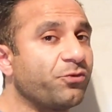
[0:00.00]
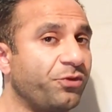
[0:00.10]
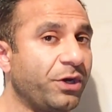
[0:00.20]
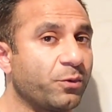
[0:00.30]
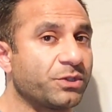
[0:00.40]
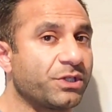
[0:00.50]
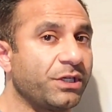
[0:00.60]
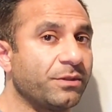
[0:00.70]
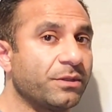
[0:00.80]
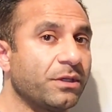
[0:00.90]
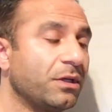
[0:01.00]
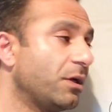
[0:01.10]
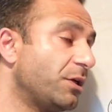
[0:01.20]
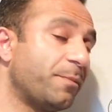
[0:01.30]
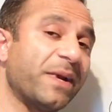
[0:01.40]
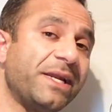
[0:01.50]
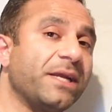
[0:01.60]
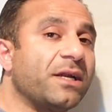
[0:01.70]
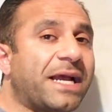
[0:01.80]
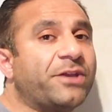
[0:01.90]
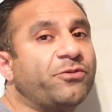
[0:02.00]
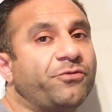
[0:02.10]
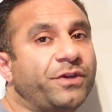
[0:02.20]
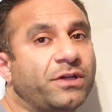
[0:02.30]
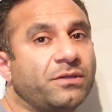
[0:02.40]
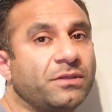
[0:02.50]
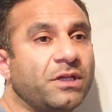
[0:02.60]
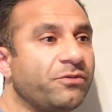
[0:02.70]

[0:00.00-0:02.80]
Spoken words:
and your frequency depending on how you feel.